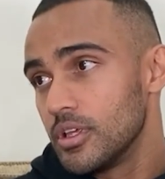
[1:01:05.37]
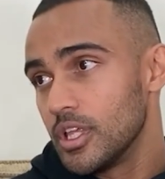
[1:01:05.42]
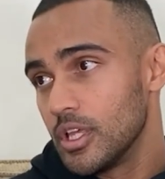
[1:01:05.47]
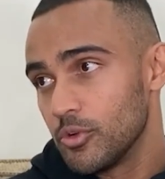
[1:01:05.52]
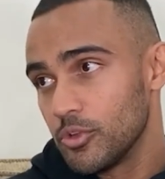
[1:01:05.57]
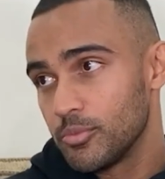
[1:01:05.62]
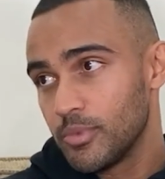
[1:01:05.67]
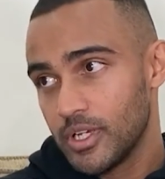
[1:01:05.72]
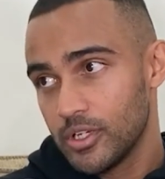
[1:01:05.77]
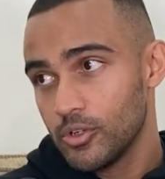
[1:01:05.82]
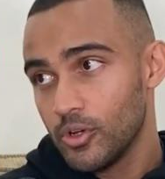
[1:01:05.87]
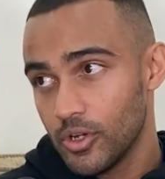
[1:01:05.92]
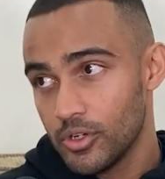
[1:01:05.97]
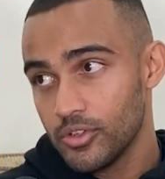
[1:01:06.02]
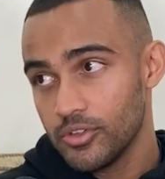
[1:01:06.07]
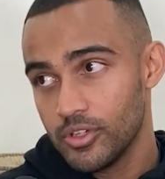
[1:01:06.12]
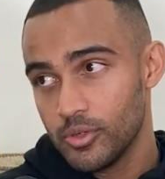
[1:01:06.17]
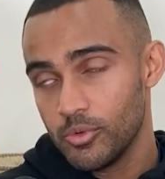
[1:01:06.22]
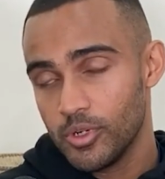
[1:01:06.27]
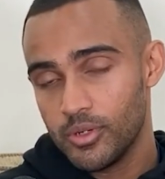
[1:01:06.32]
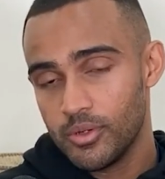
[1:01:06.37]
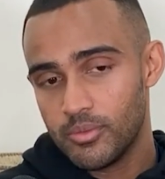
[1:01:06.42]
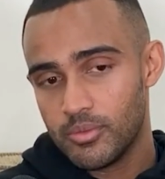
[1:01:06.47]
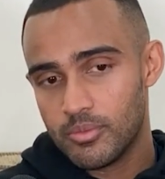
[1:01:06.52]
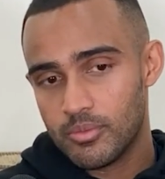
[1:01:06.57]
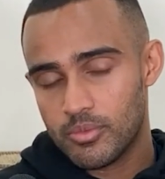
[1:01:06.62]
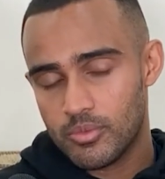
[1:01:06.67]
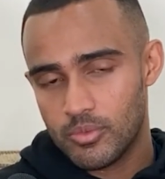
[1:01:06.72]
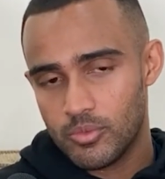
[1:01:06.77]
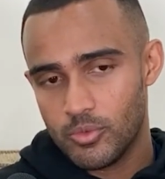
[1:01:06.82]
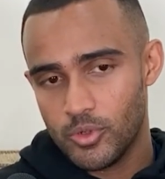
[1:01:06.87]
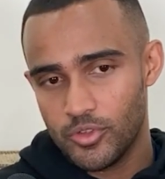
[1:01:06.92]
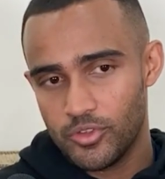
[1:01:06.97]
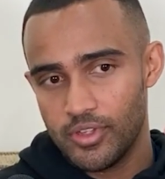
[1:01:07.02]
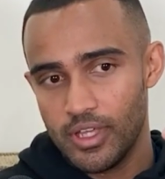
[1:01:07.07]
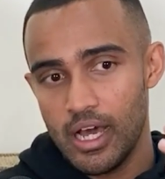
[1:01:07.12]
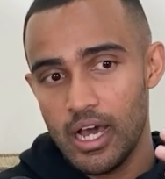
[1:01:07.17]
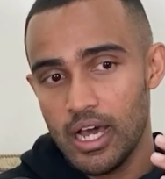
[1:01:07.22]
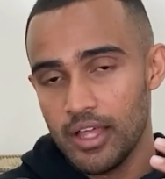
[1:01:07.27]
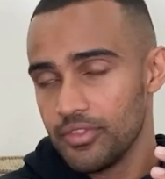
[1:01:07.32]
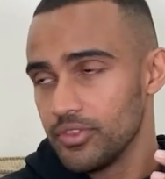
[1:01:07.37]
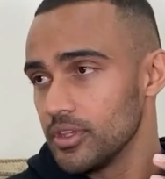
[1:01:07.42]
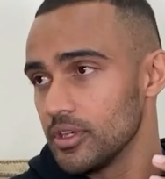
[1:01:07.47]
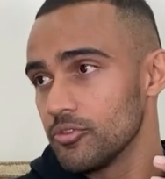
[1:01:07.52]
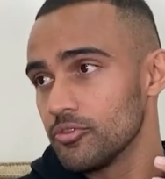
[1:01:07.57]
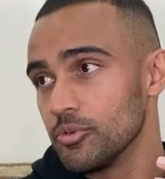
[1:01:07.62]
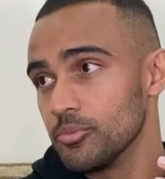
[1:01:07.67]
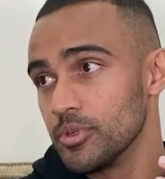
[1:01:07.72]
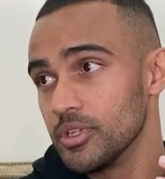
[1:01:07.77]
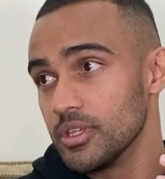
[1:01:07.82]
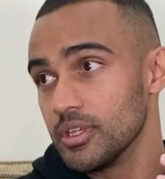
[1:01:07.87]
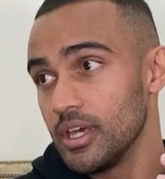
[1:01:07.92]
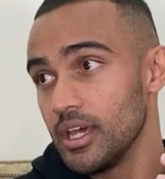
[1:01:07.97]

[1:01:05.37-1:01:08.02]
It was McDonald's that what was the hard thing for me.